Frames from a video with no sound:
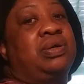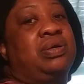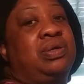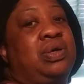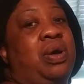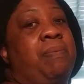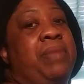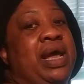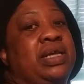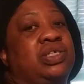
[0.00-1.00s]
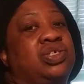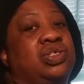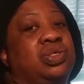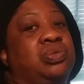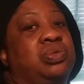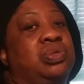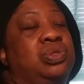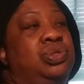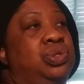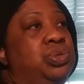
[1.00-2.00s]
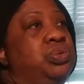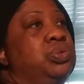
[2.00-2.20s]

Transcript: you know, manage to do.